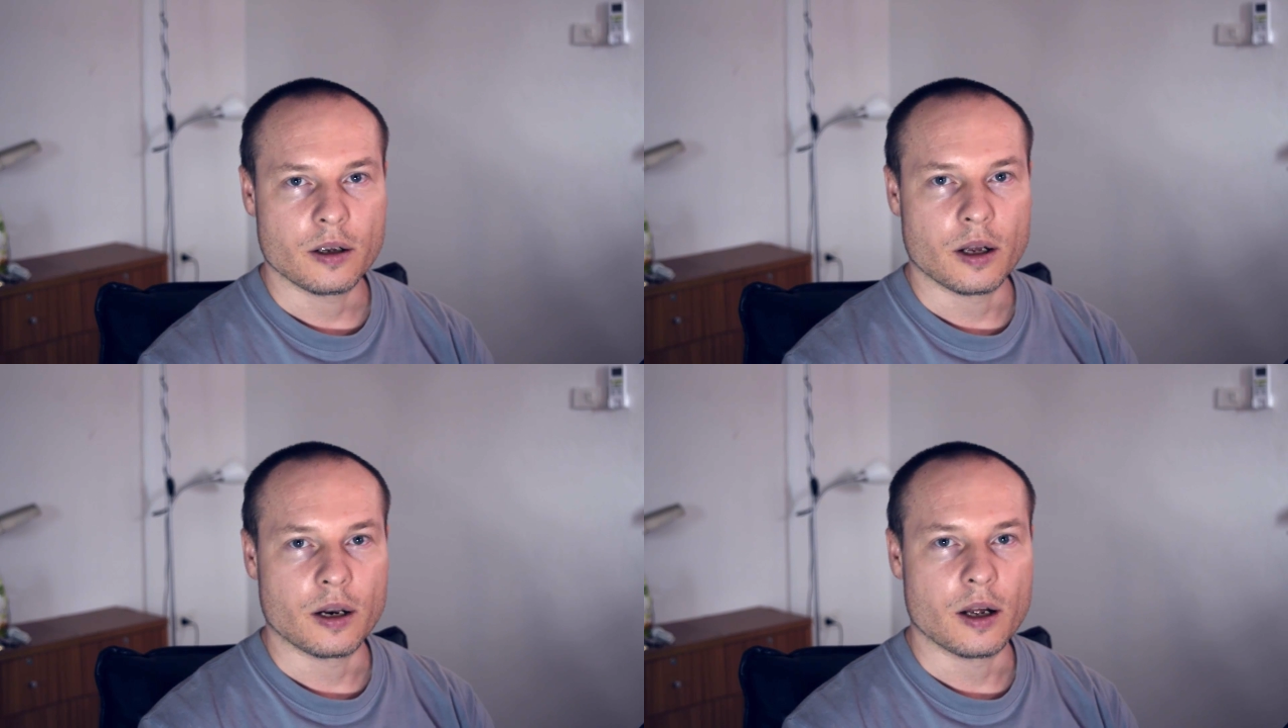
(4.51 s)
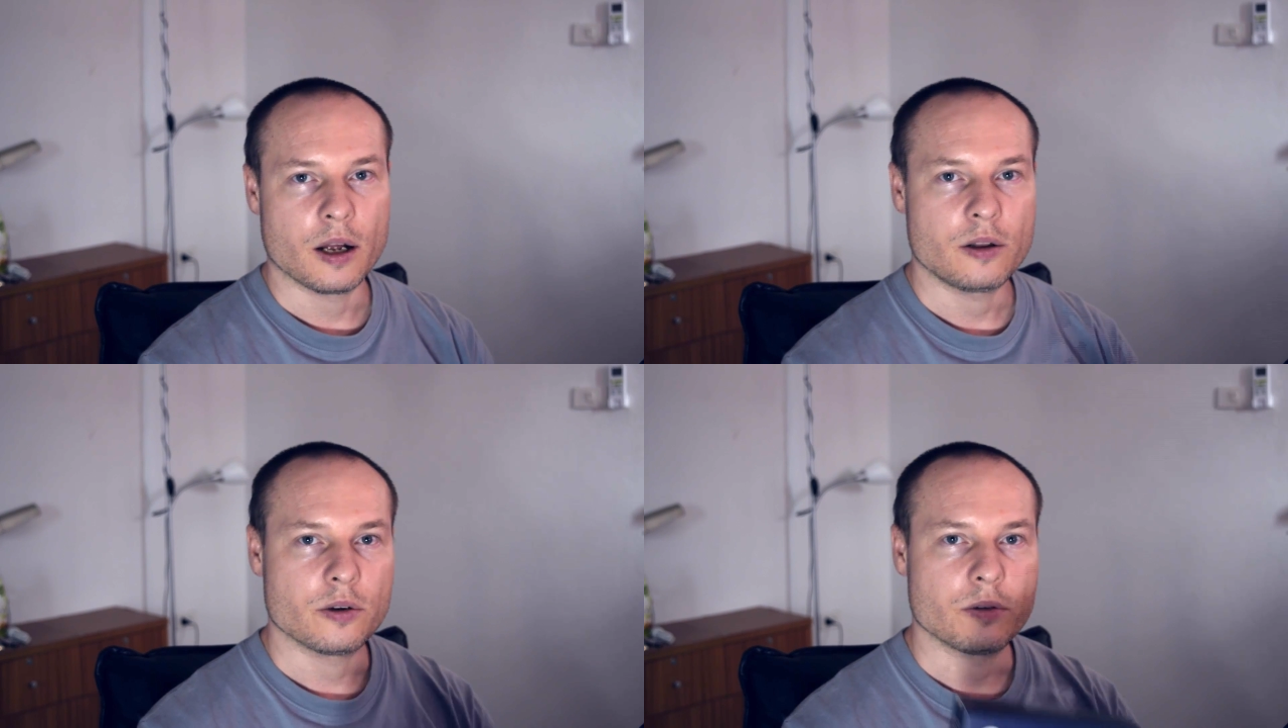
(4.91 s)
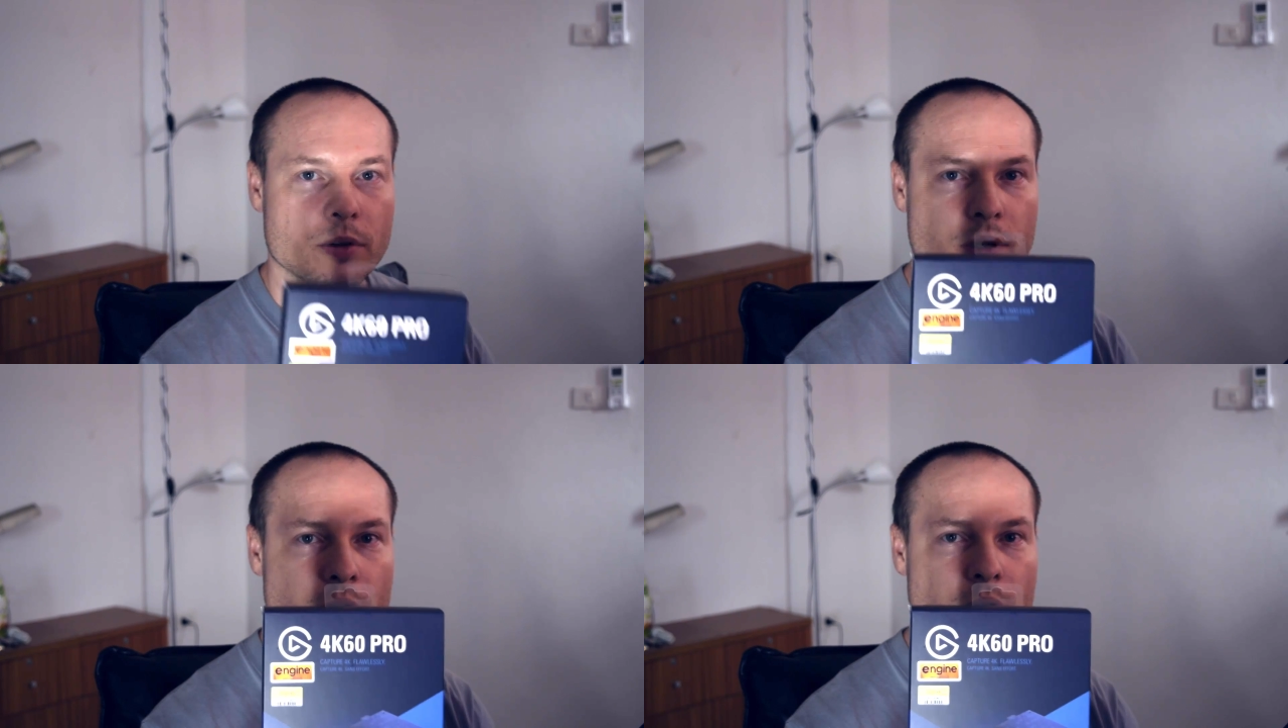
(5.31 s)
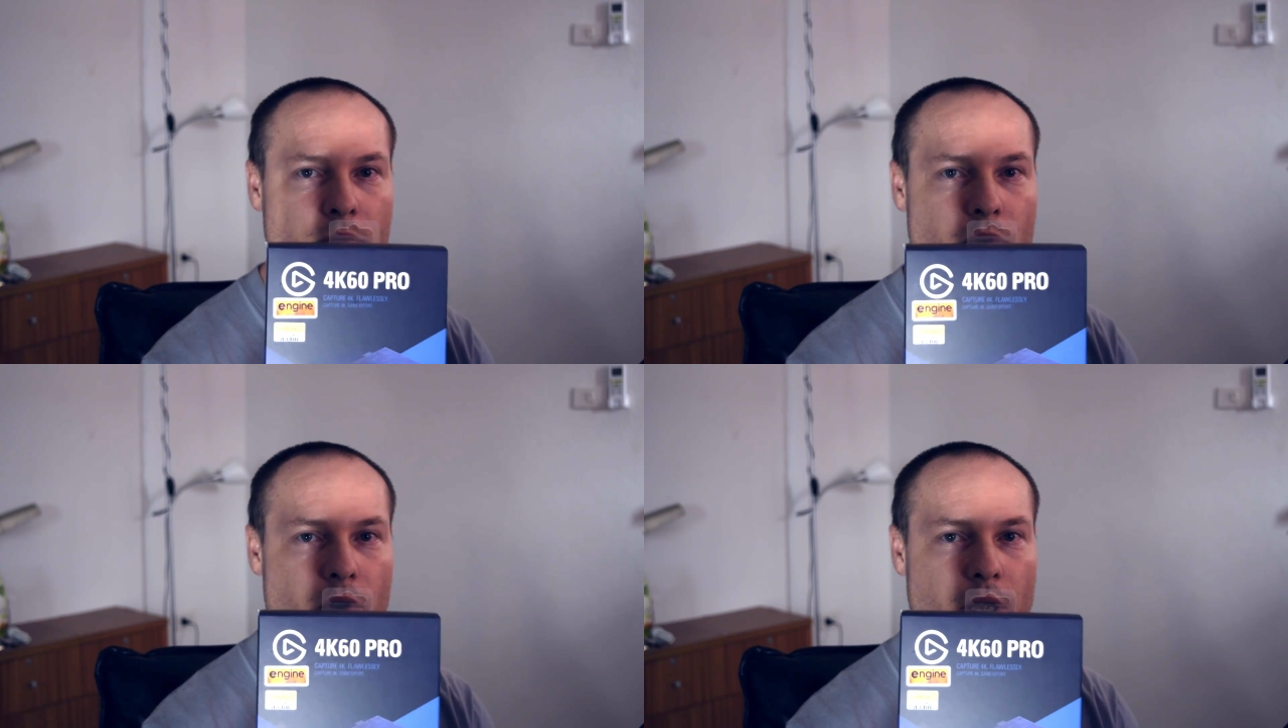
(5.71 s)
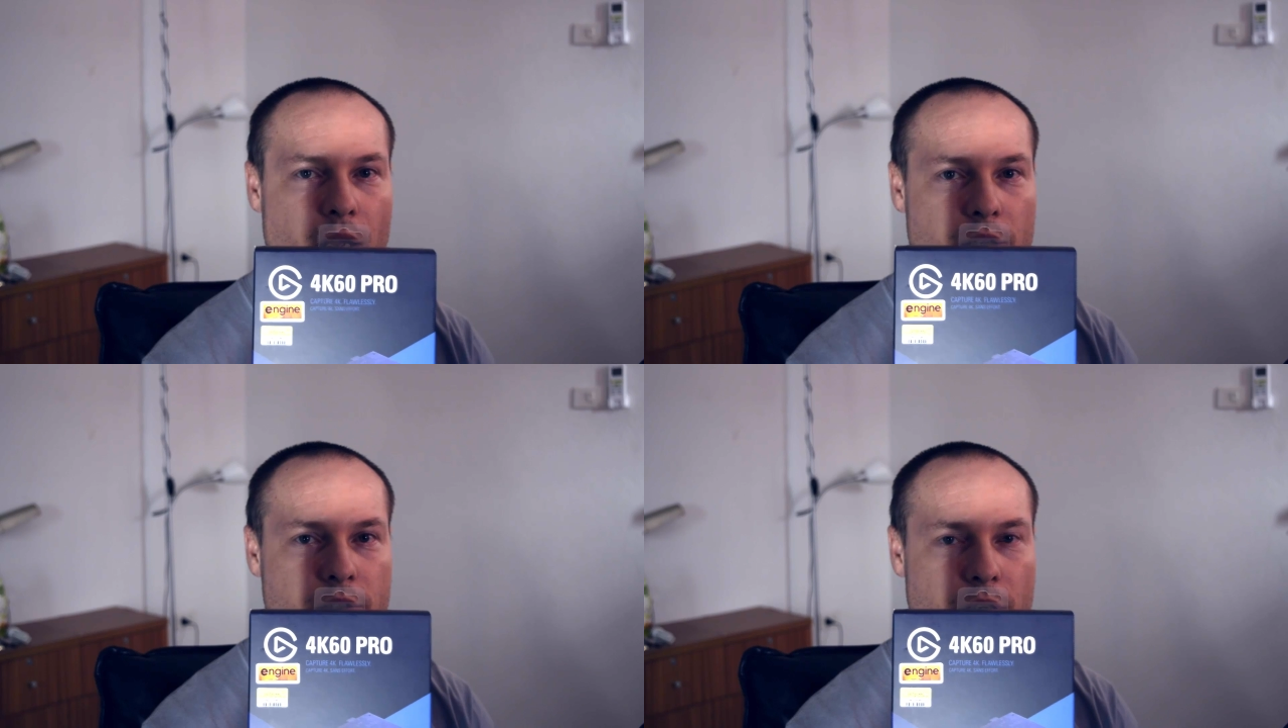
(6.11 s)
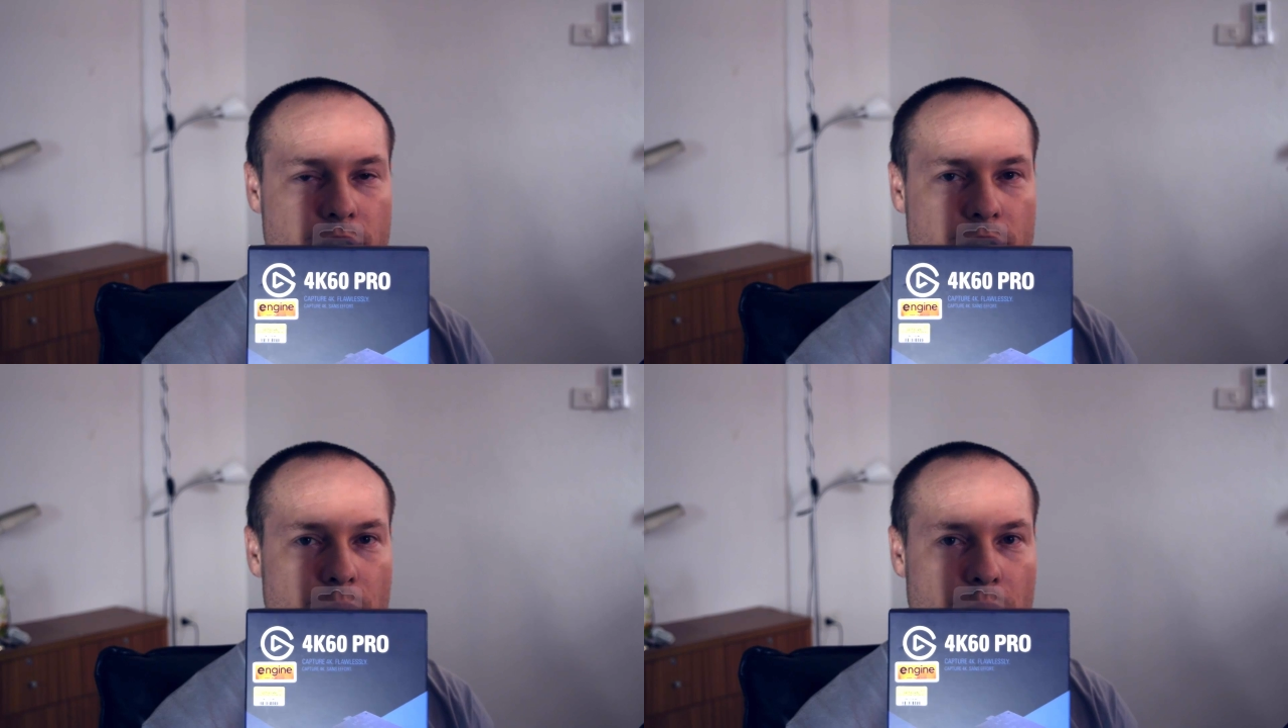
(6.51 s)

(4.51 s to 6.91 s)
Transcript: Elgato 4K 60